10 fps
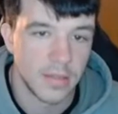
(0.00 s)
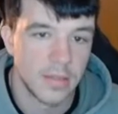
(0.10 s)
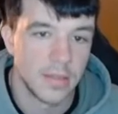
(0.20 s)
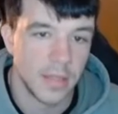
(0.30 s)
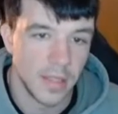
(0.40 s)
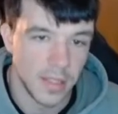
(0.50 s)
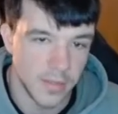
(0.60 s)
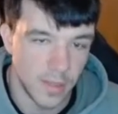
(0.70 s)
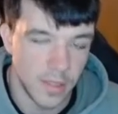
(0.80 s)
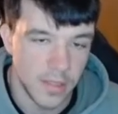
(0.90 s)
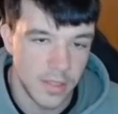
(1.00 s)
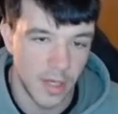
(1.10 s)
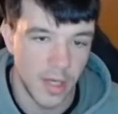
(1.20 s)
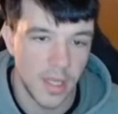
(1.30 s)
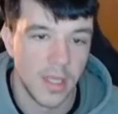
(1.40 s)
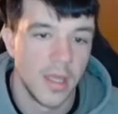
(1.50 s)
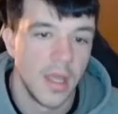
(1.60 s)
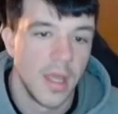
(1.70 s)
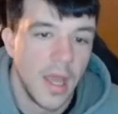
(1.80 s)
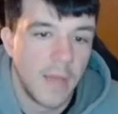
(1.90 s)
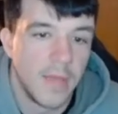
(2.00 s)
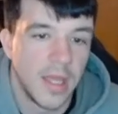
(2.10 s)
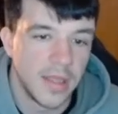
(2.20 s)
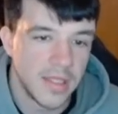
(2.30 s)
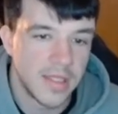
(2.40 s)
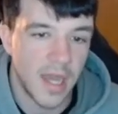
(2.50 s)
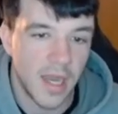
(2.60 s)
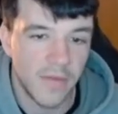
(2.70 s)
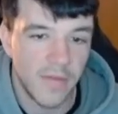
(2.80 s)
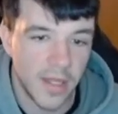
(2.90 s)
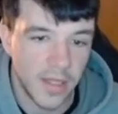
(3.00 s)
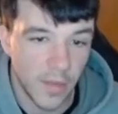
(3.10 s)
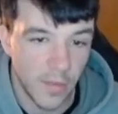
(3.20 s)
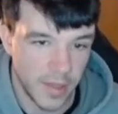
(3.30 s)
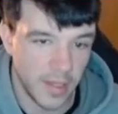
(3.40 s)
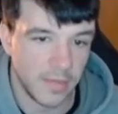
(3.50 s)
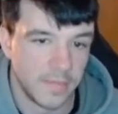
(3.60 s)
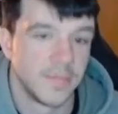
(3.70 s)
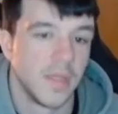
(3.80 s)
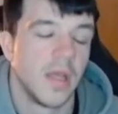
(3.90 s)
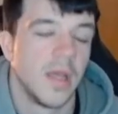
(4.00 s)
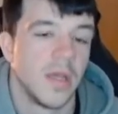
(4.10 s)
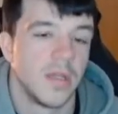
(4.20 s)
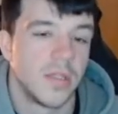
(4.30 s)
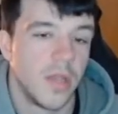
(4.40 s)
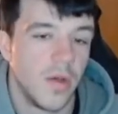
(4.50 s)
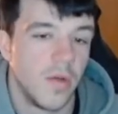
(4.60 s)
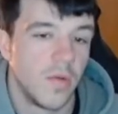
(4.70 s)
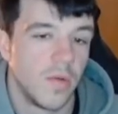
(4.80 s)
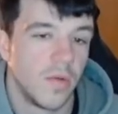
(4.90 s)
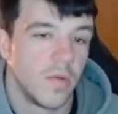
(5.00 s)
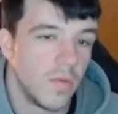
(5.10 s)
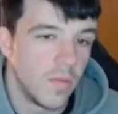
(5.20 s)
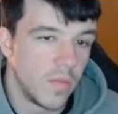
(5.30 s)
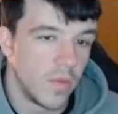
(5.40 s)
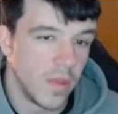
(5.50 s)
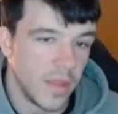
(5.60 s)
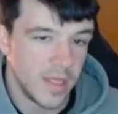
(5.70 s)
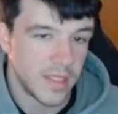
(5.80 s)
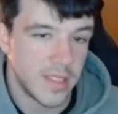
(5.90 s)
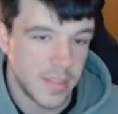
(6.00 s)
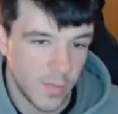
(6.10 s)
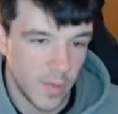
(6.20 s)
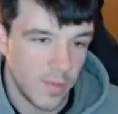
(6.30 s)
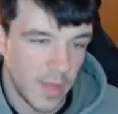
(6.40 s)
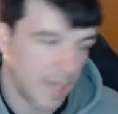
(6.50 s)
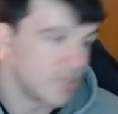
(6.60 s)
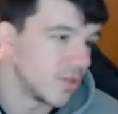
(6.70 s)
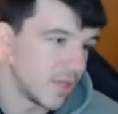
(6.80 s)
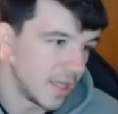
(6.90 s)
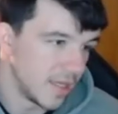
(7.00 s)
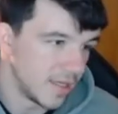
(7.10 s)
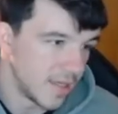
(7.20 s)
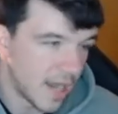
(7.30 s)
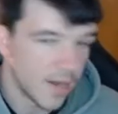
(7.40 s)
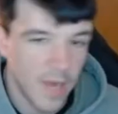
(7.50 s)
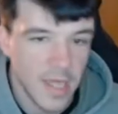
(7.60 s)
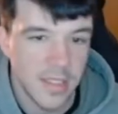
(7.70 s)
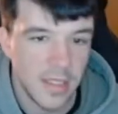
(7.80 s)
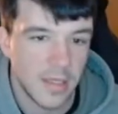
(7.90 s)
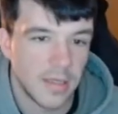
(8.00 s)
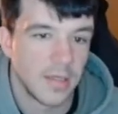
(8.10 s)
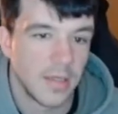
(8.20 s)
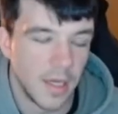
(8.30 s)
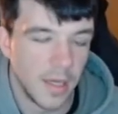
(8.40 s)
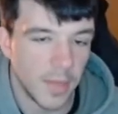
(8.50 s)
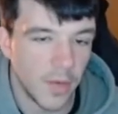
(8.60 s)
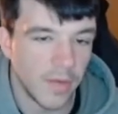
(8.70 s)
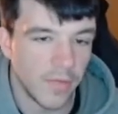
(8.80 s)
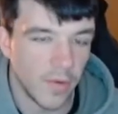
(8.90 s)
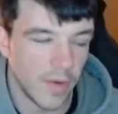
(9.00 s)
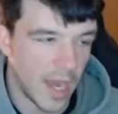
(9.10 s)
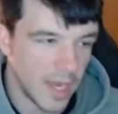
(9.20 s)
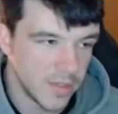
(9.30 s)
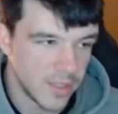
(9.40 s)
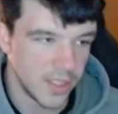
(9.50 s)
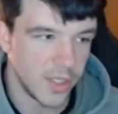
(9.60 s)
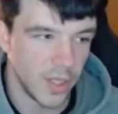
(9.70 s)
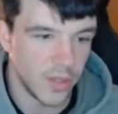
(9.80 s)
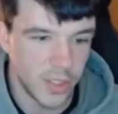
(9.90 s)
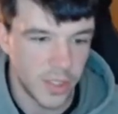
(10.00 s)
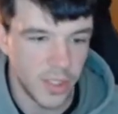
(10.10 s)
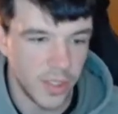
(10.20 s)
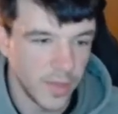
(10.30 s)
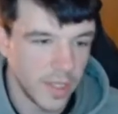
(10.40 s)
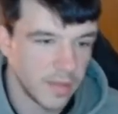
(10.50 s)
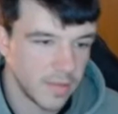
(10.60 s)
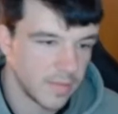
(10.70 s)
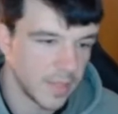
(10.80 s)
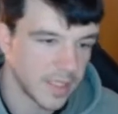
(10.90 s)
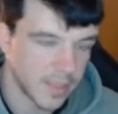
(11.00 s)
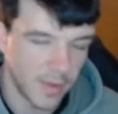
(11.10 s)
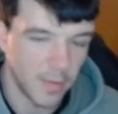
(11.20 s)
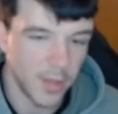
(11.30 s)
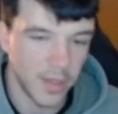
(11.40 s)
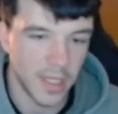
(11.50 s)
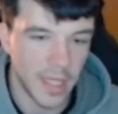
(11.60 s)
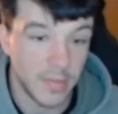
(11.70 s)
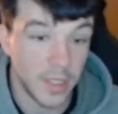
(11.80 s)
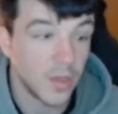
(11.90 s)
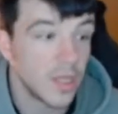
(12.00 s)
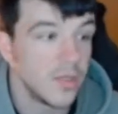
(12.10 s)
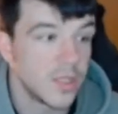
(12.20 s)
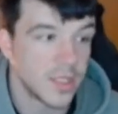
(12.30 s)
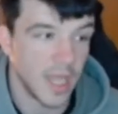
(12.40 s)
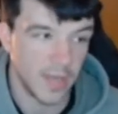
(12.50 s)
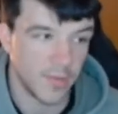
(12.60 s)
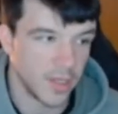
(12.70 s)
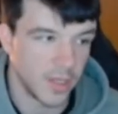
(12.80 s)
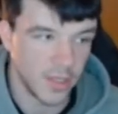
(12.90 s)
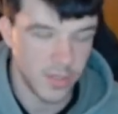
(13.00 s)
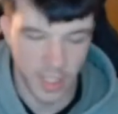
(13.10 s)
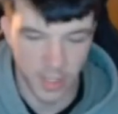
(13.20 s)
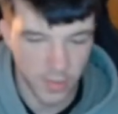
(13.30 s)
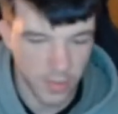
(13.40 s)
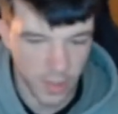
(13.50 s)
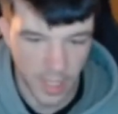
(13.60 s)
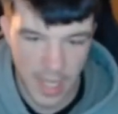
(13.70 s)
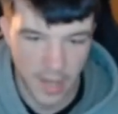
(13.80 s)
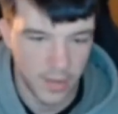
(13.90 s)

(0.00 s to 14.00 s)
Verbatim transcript: This one, sorry. I make this Docker file to go with it. So this is what will actually Dockerize it um, going forward. I use DigitalOcean to do it because I want to put it in the cloud, but you can use this anywhere. You can use like Google Cloud,